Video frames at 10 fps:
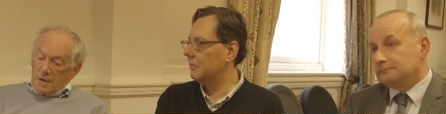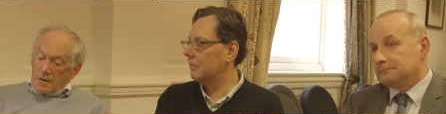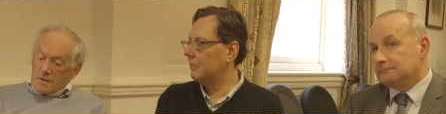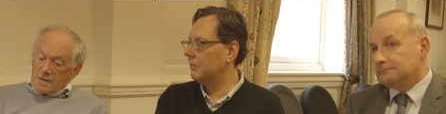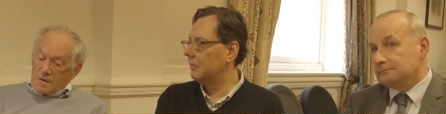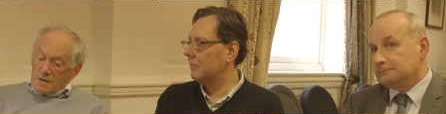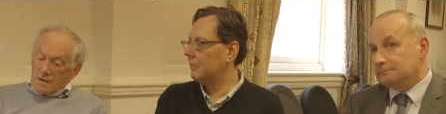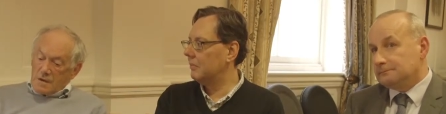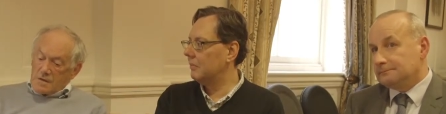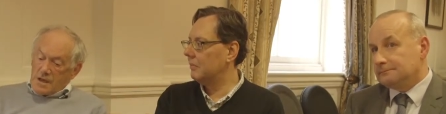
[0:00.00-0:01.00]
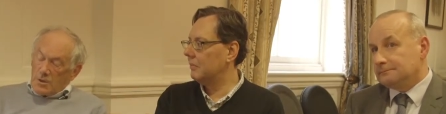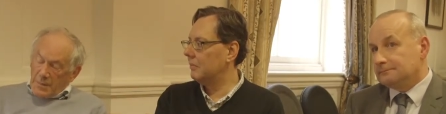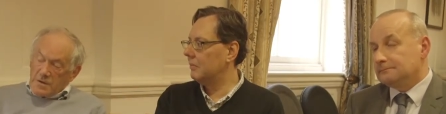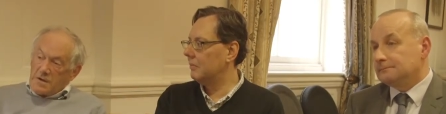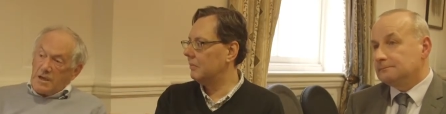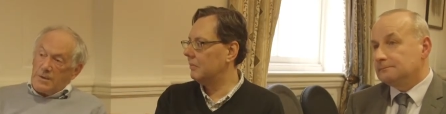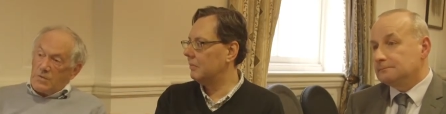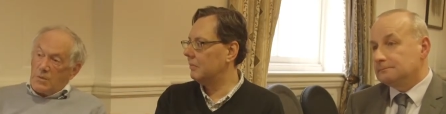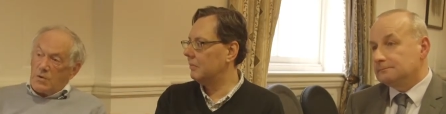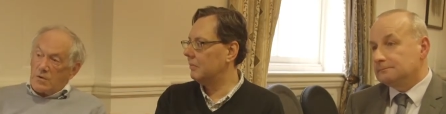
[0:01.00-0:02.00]
Speaker 1: it's, it's helping to
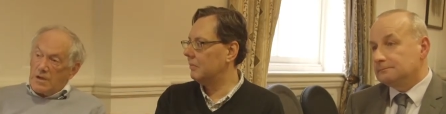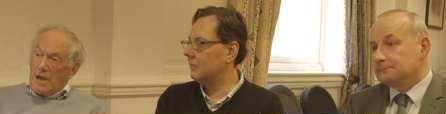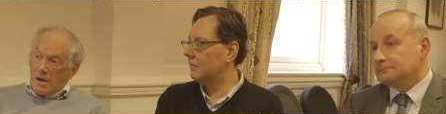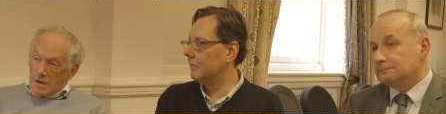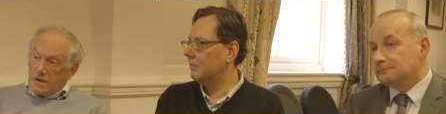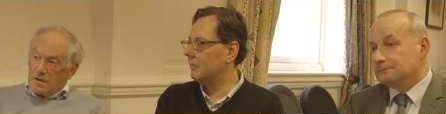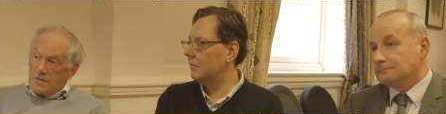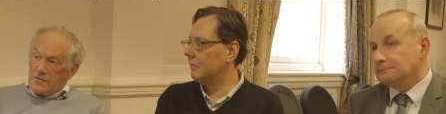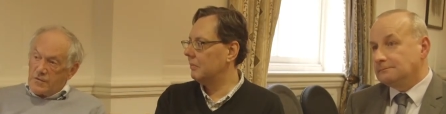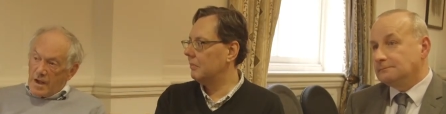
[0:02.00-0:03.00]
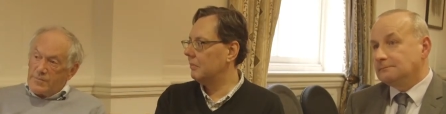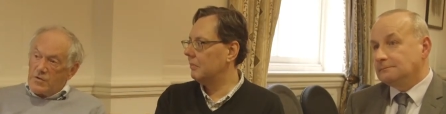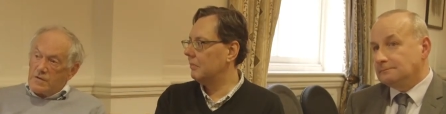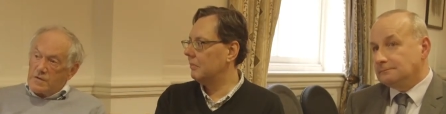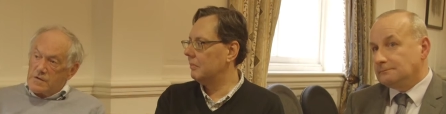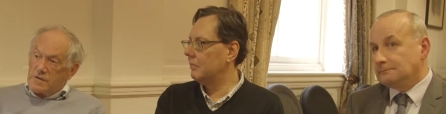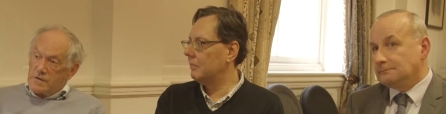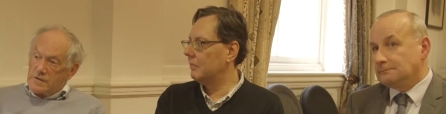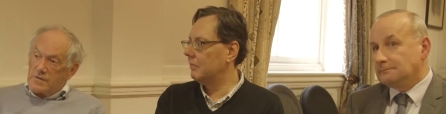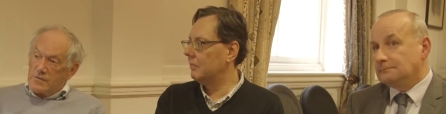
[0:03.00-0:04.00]
keep the book young and vibrant
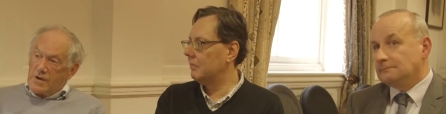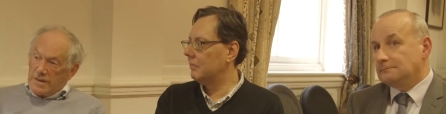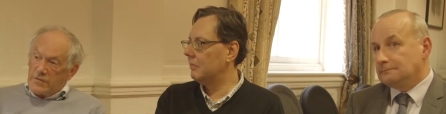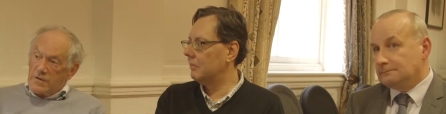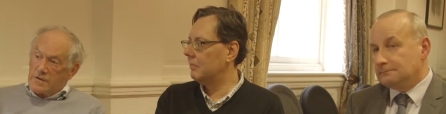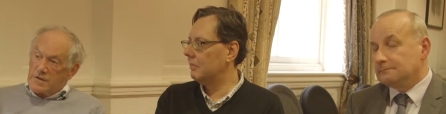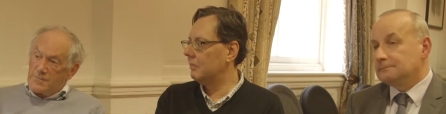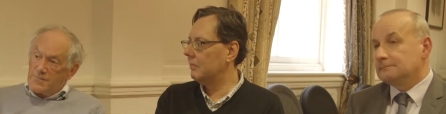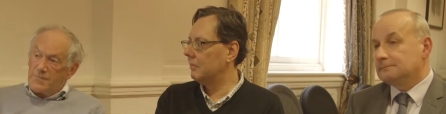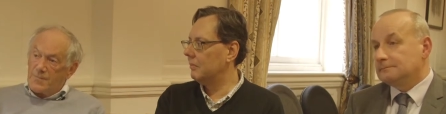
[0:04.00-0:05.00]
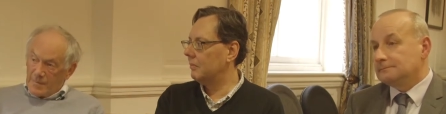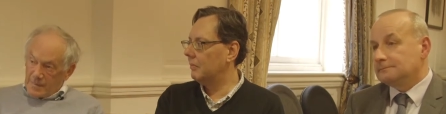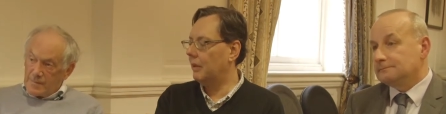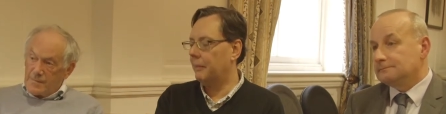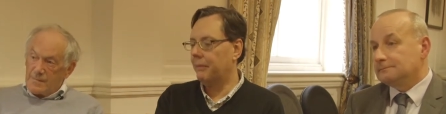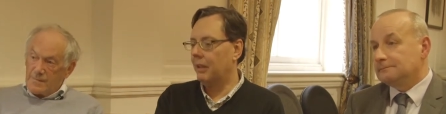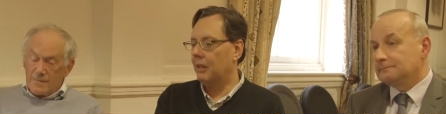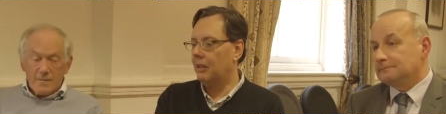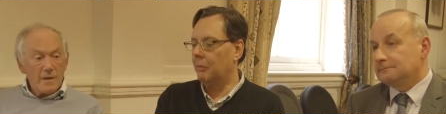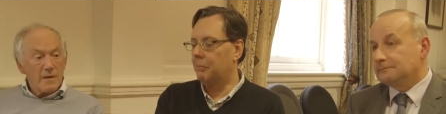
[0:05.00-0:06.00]
and relevant.
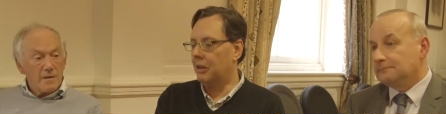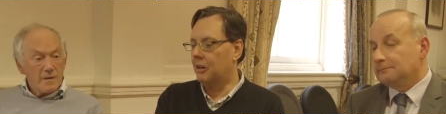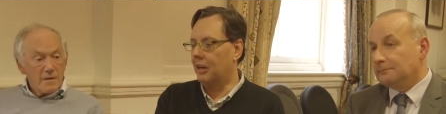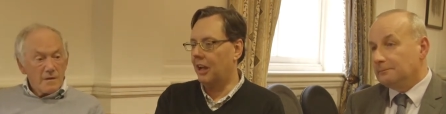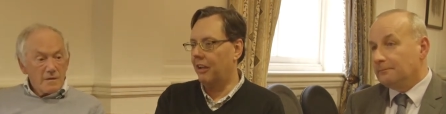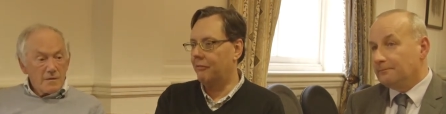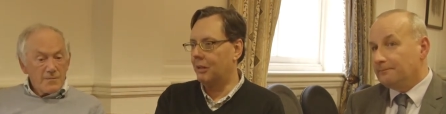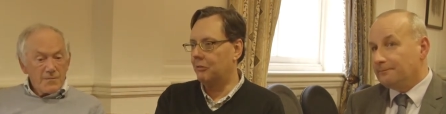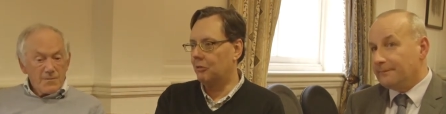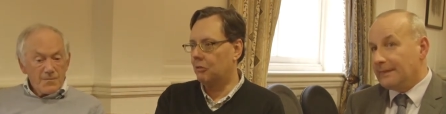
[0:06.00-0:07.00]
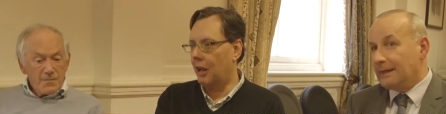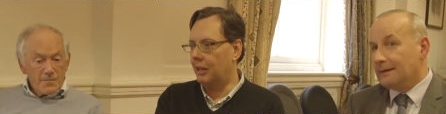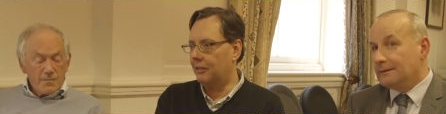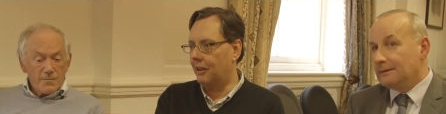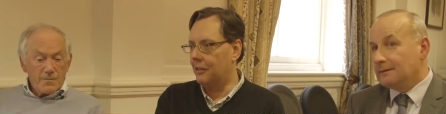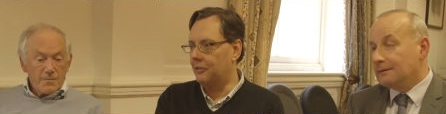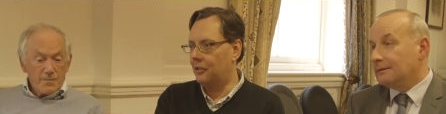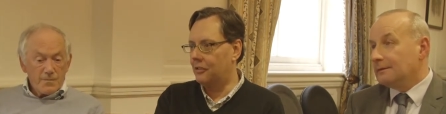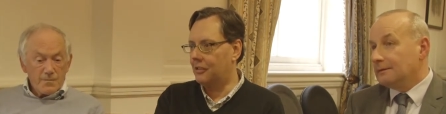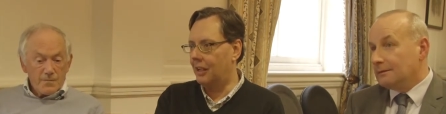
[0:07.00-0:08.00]
Speaker 2: You know, Peter and I have been writing together since